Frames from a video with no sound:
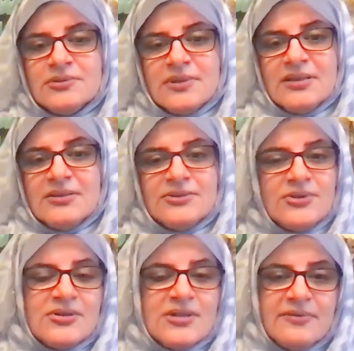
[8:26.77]
and they do
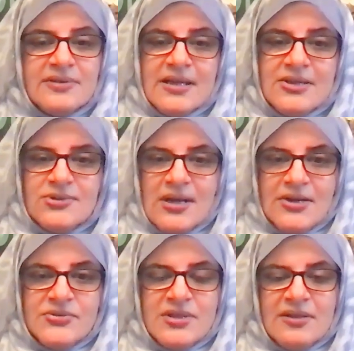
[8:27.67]
not have a right to
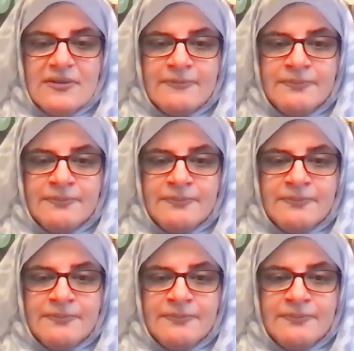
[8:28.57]
housing.